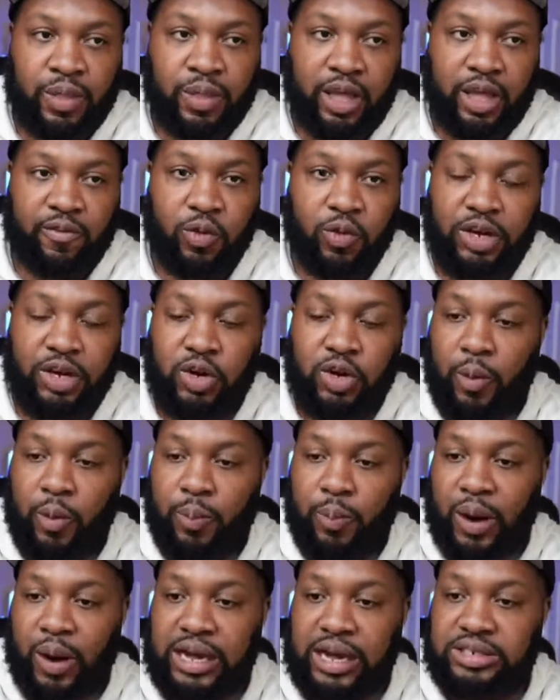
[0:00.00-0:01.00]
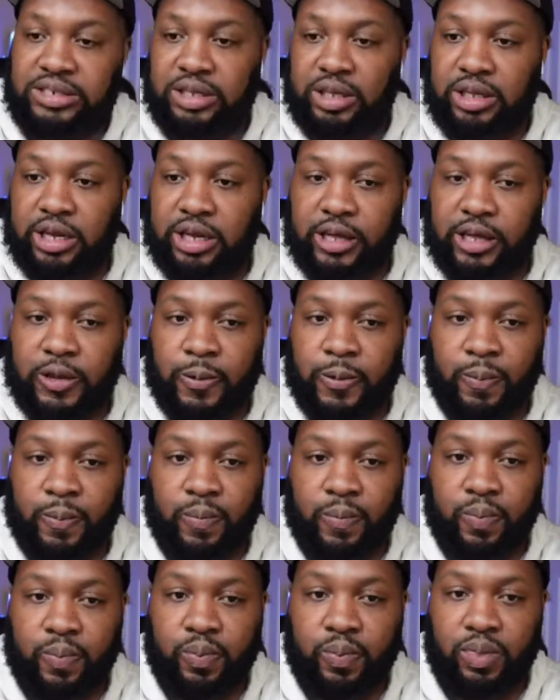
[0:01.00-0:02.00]
If we do a project together,
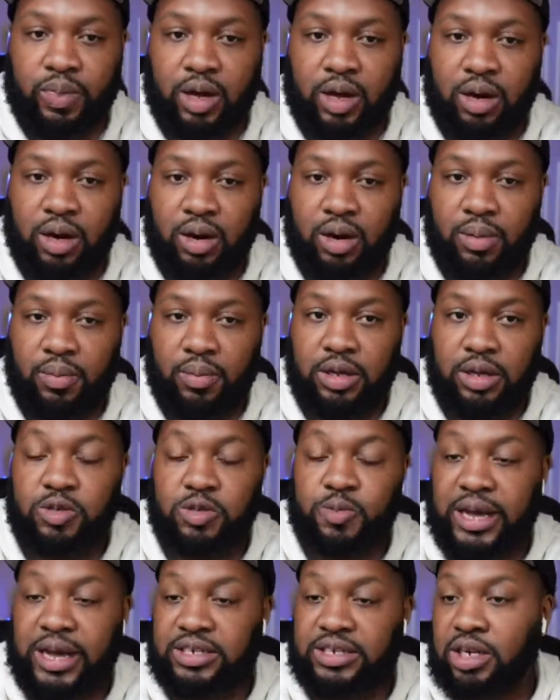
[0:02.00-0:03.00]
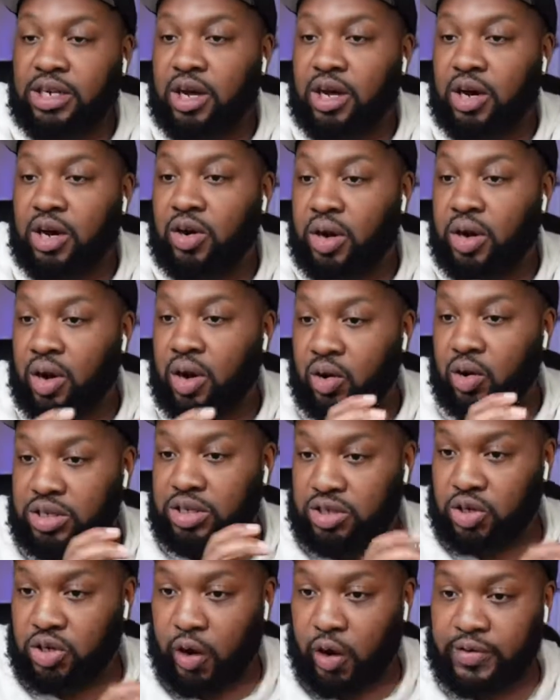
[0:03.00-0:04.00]
especially on a
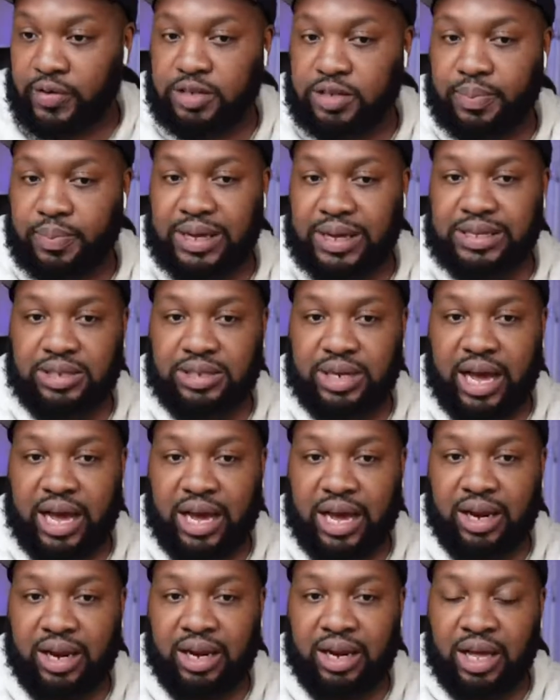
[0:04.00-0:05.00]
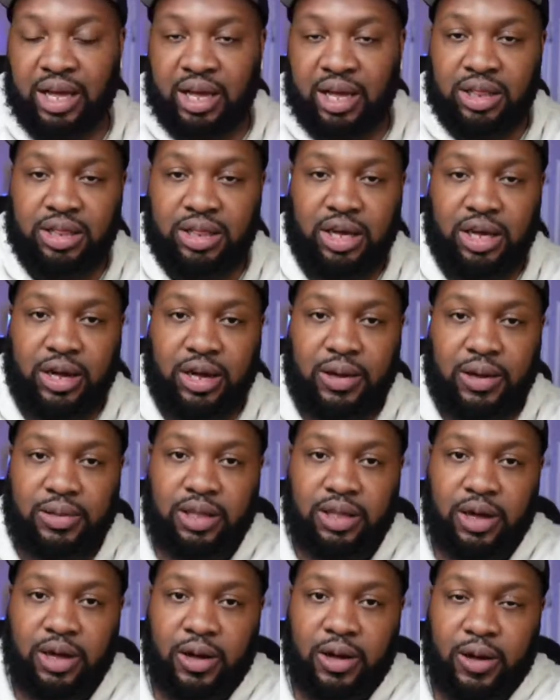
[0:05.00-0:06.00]
service-based side,
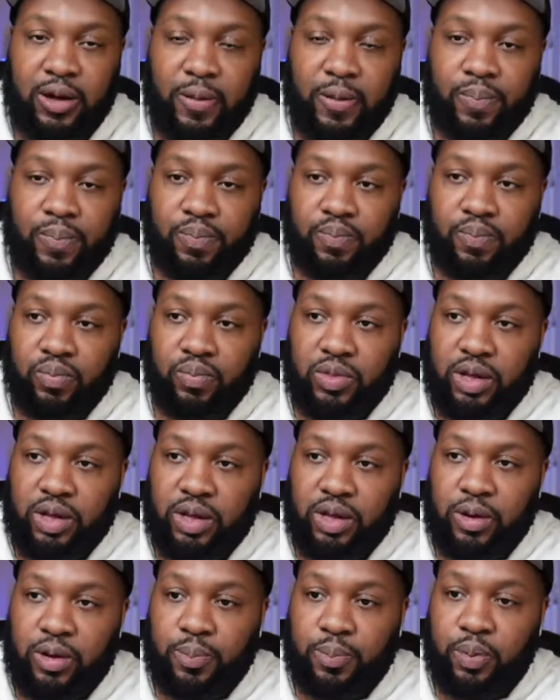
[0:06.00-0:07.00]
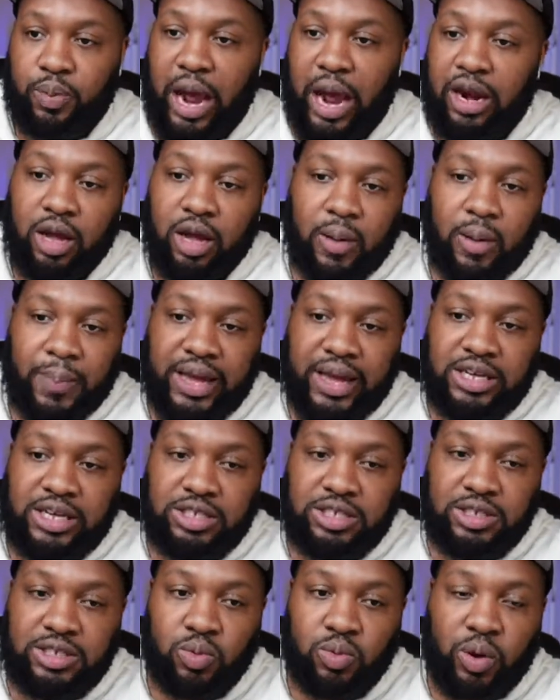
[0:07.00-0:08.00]
the
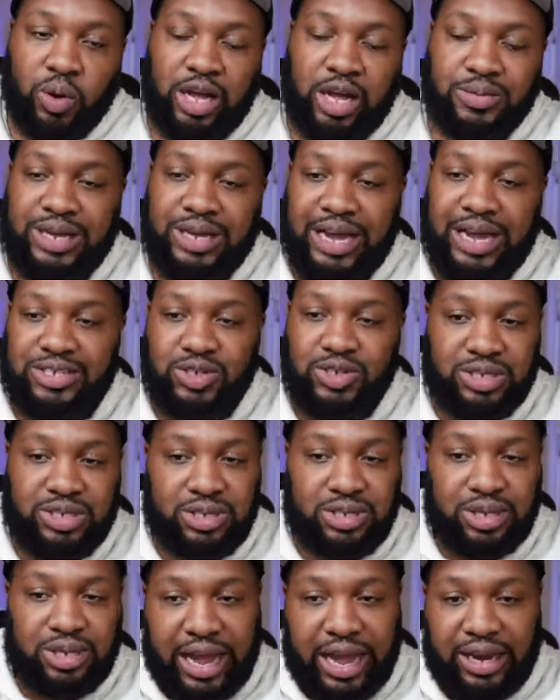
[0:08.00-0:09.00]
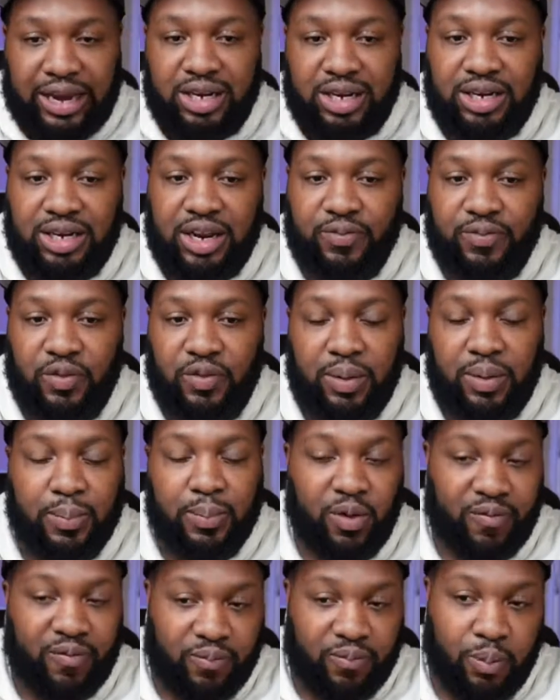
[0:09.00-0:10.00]
product-based websites are slightly different,
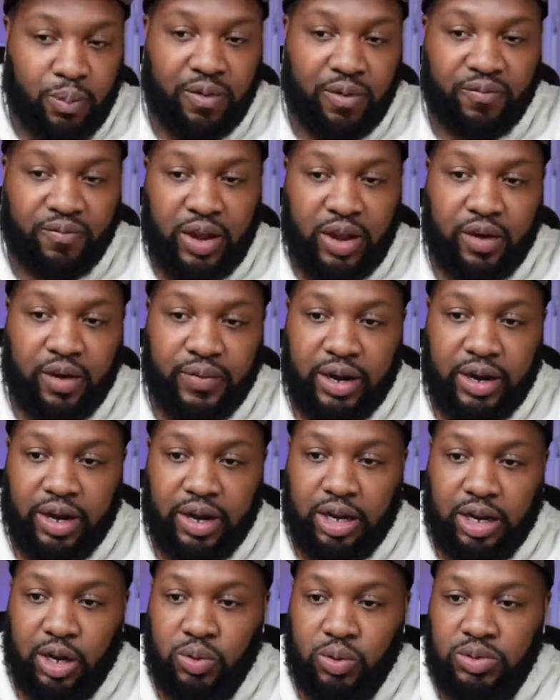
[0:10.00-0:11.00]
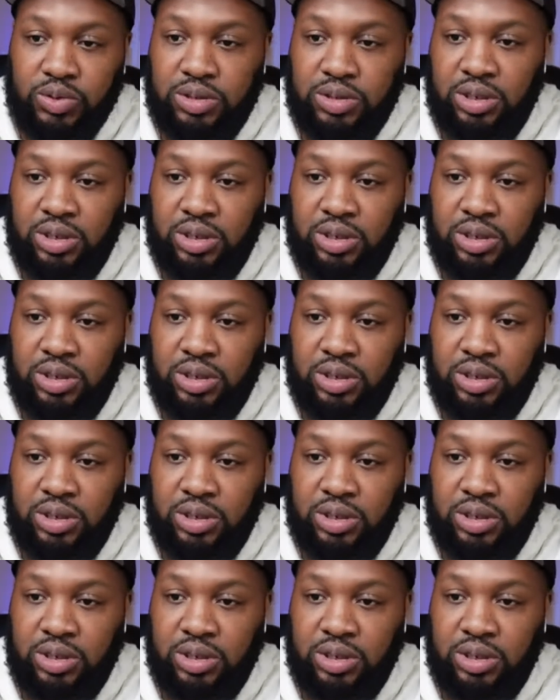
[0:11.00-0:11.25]
but very, very close.